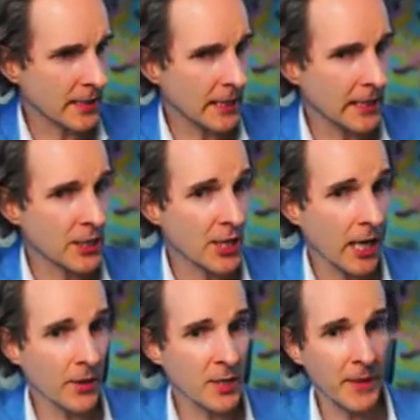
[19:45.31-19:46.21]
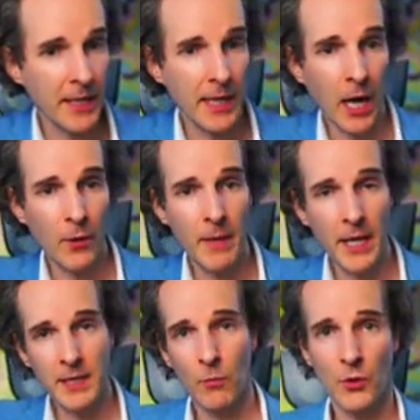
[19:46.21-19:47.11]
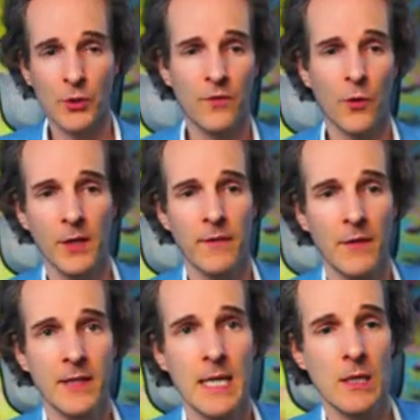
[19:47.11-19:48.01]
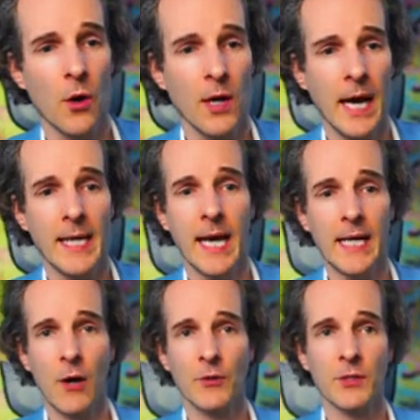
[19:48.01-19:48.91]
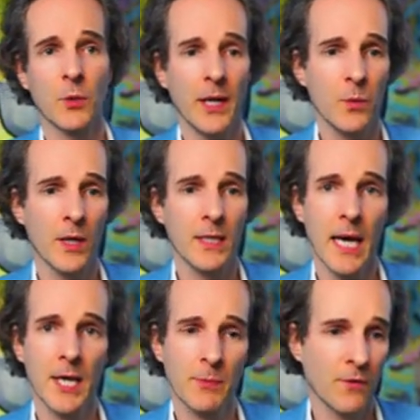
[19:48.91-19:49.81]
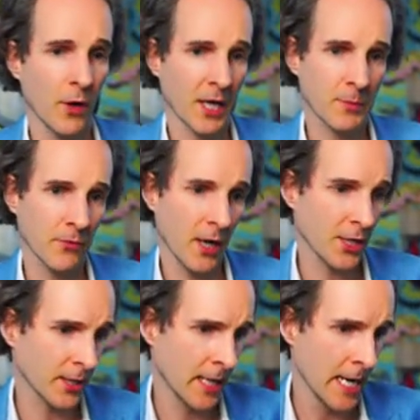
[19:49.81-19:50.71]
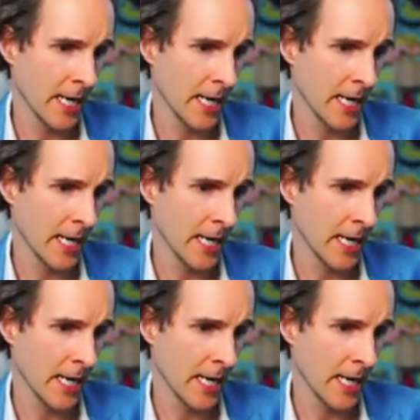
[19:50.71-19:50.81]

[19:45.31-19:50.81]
Uh, generally speaking, I would make them also forty-five days long. I'd get out twenty-one days before expiration.